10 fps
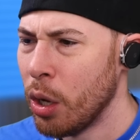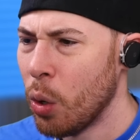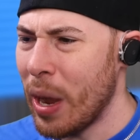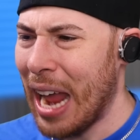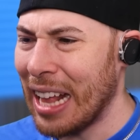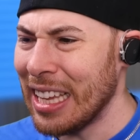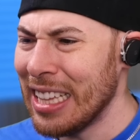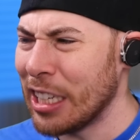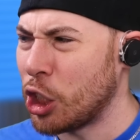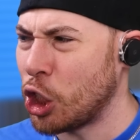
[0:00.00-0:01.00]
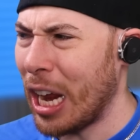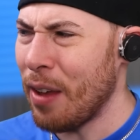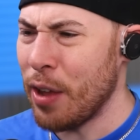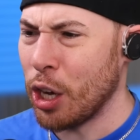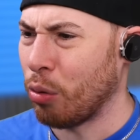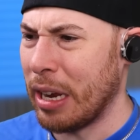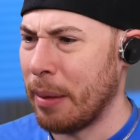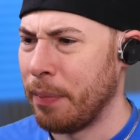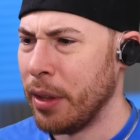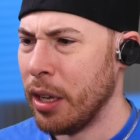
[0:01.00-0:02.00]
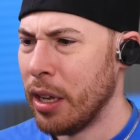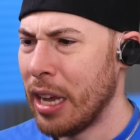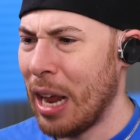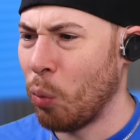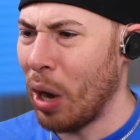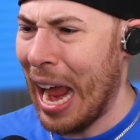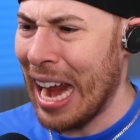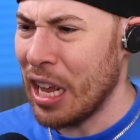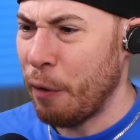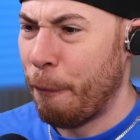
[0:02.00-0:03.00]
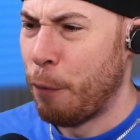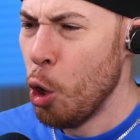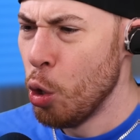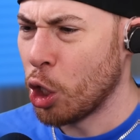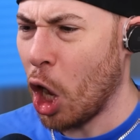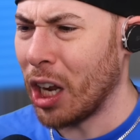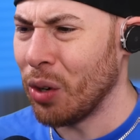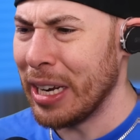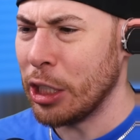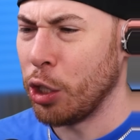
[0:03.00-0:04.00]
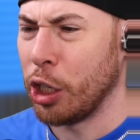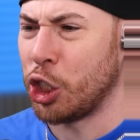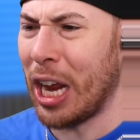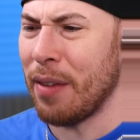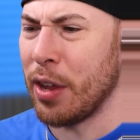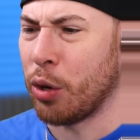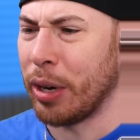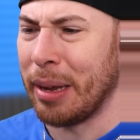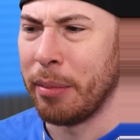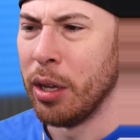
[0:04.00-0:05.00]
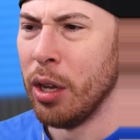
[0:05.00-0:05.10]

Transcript: Wait, I think that's shaving cream. And we're adding food coloring to the shaving cream.